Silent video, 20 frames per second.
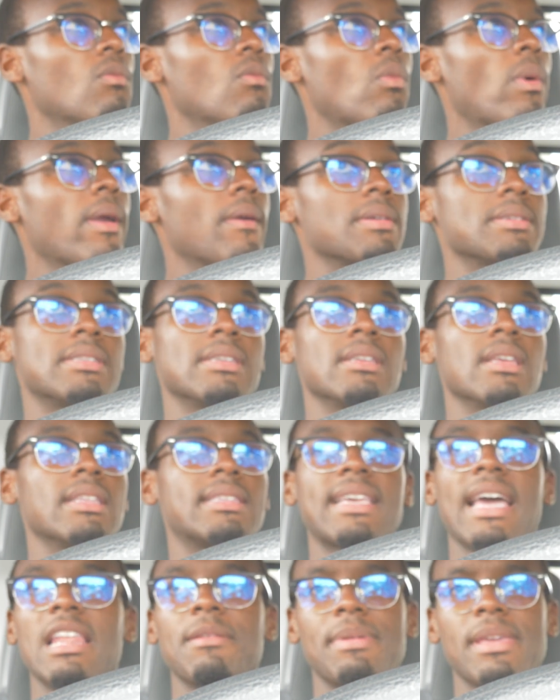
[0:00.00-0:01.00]
where is it?
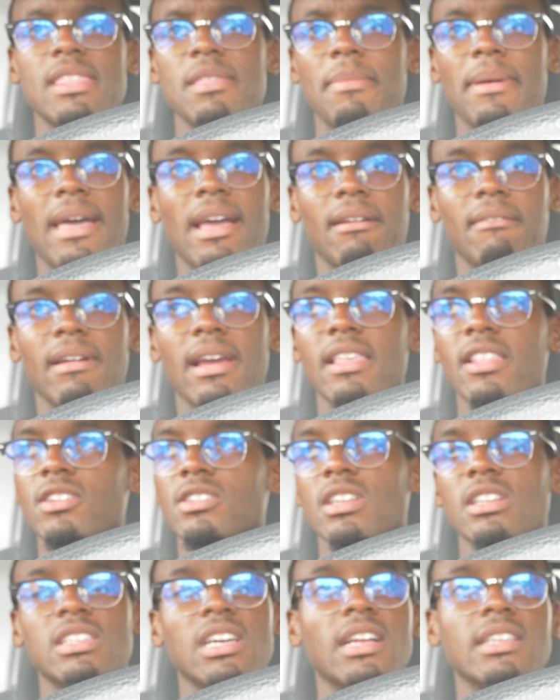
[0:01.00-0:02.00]
It's got to be in the back, right?
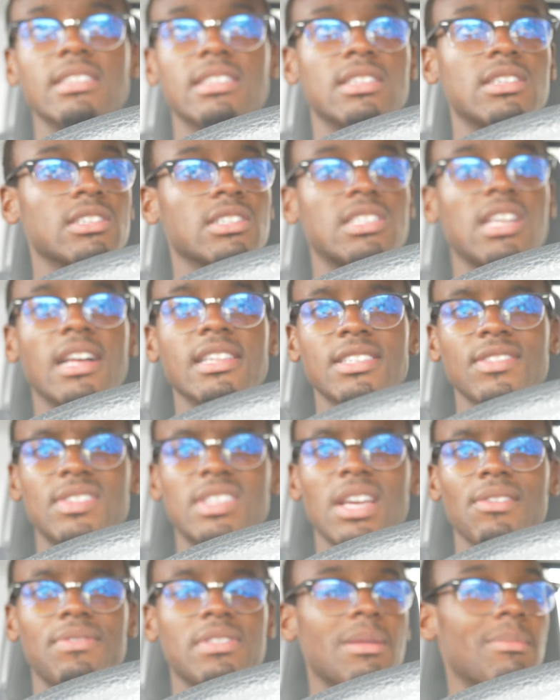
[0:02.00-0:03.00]
There's tons of
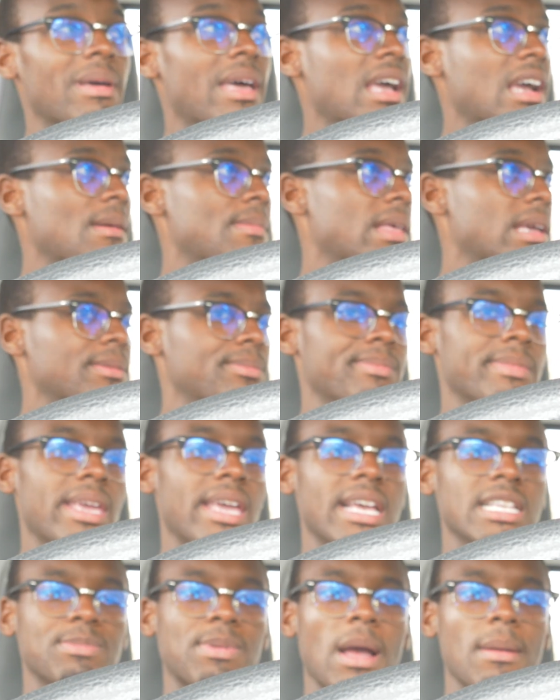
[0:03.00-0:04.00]
stuff in the back. I'm like,
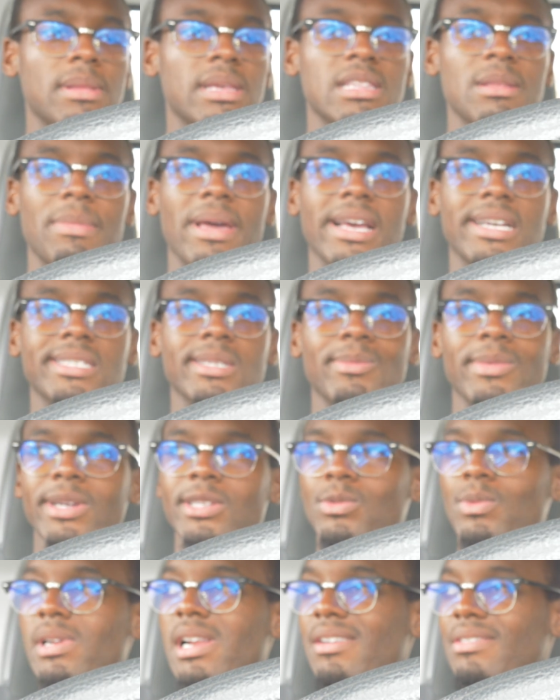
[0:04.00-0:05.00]
yeah, it's probably in the back somewhere.
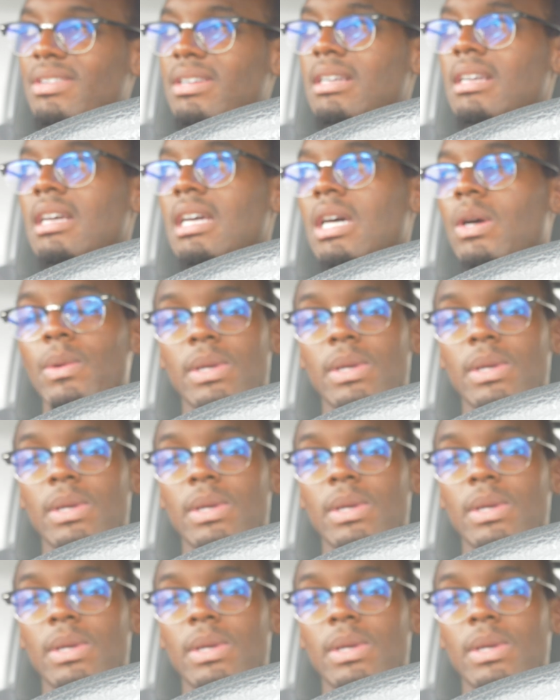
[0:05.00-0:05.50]
It's whatever.